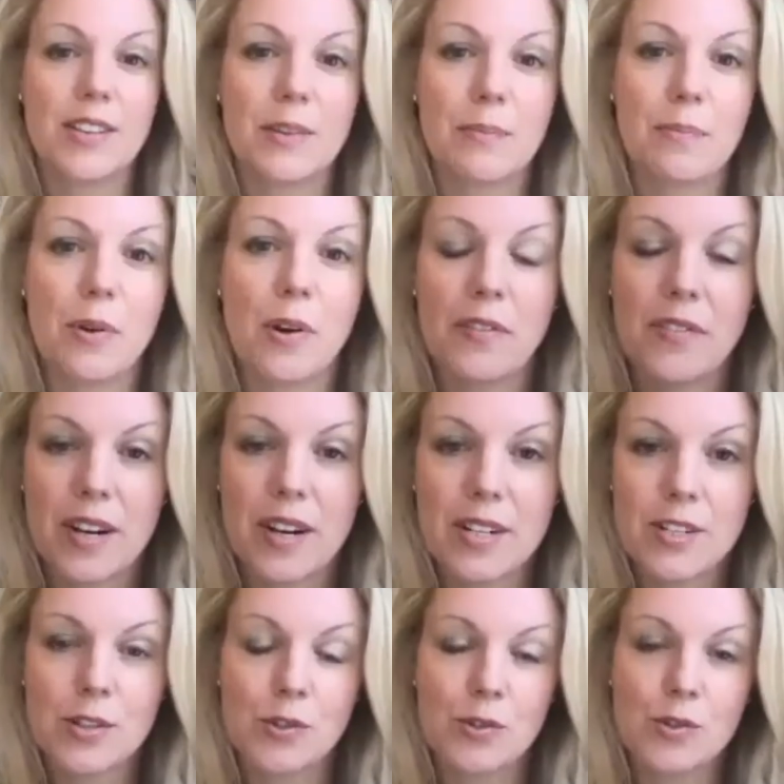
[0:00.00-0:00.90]
the
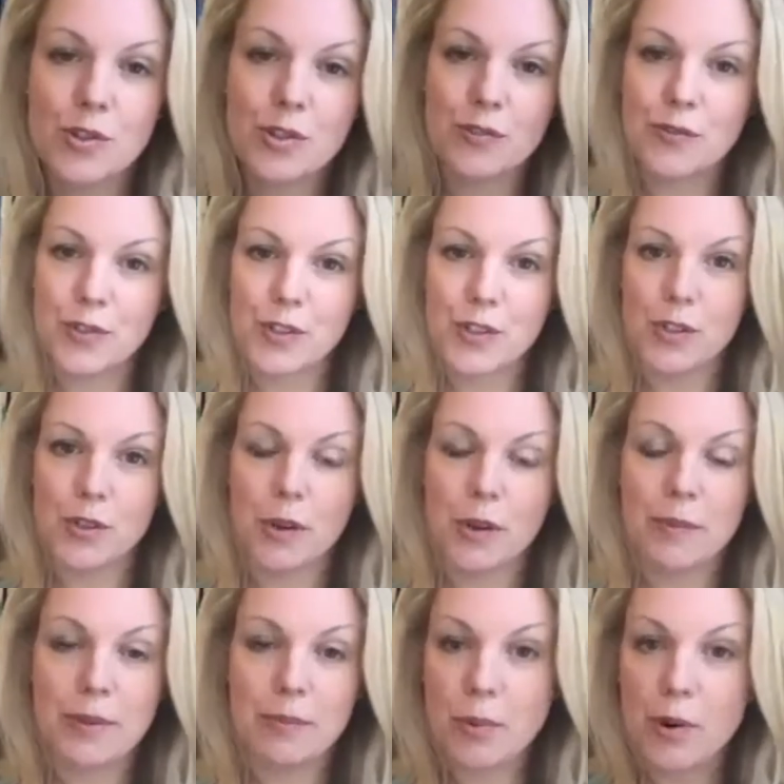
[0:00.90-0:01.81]
perfect solution for you. I
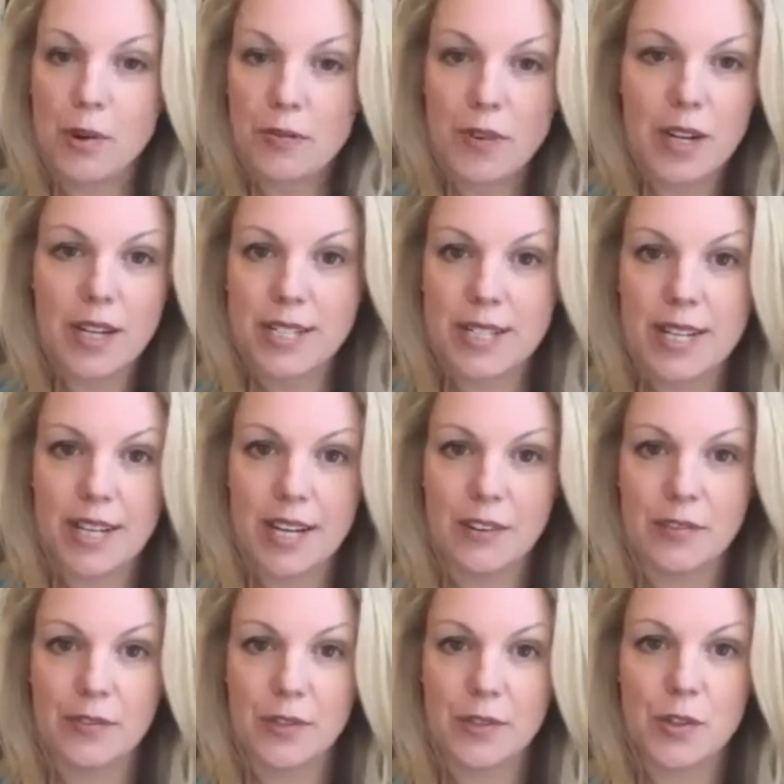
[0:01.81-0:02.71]
mean, perfect
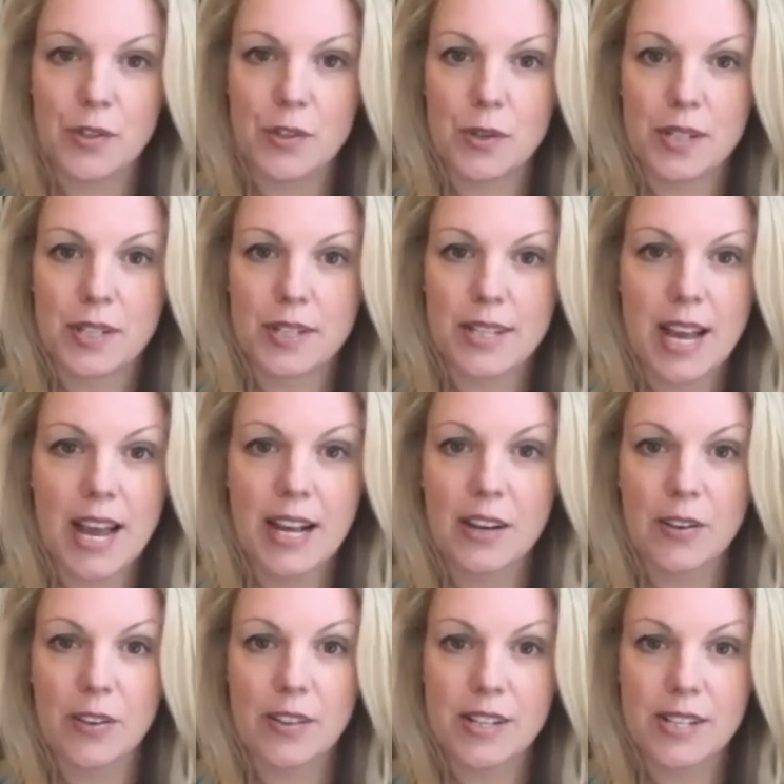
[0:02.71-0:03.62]
setting for you to pick
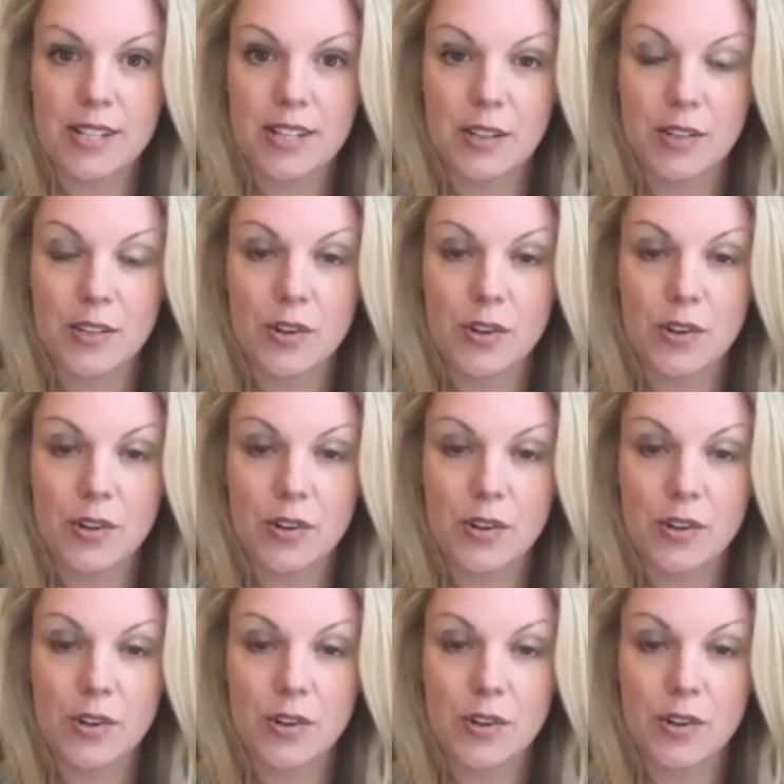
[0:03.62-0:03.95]
all these skills.